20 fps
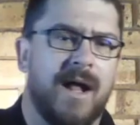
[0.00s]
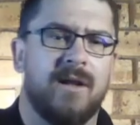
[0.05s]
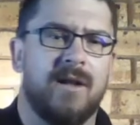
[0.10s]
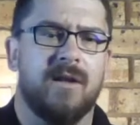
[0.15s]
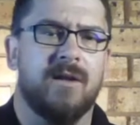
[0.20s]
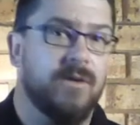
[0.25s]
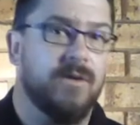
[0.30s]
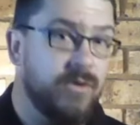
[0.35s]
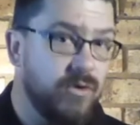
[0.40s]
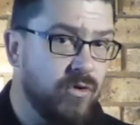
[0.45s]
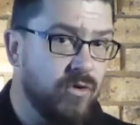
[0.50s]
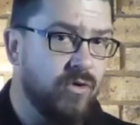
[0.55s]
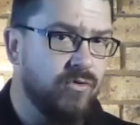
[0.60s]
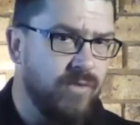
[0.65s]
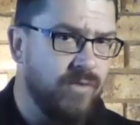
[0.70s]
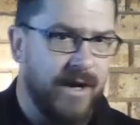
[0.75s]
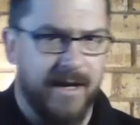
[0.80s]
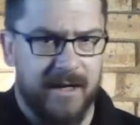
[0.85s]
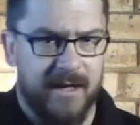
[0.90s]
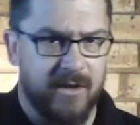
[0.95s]
while
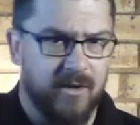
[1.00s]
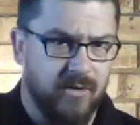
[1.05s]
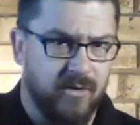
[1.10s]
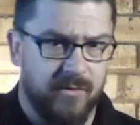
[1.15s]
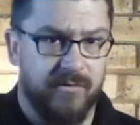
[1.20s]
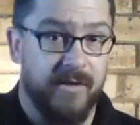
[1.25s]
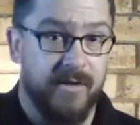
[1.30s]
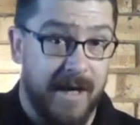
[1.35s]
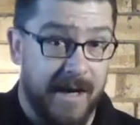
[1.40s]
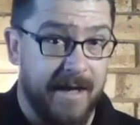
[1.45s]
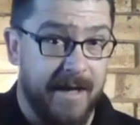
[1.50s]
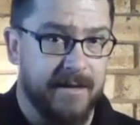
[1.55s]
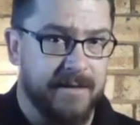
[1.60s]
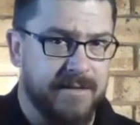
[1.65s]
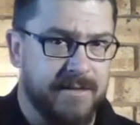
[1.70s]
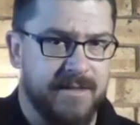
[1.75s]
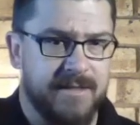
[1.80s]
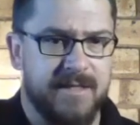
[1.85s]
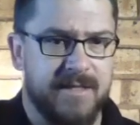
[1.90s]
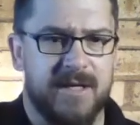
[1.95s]
you're running your
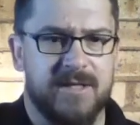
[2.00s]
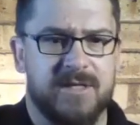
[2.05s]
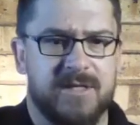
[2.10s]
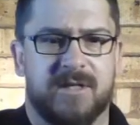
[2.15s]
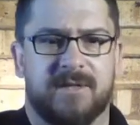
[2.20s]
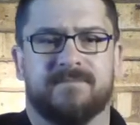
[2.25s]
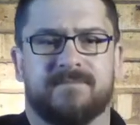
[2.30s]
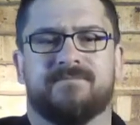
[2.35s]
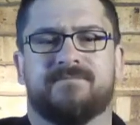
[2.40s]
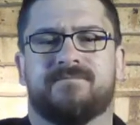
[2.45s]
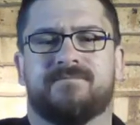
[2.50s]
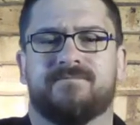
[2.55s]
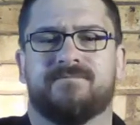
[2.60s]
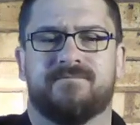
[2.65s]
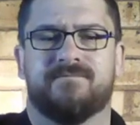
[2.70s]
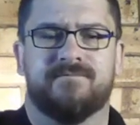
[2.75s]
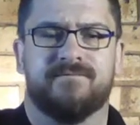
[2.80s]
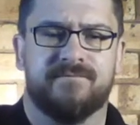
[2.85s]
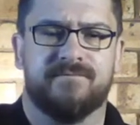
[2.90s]
VILT session.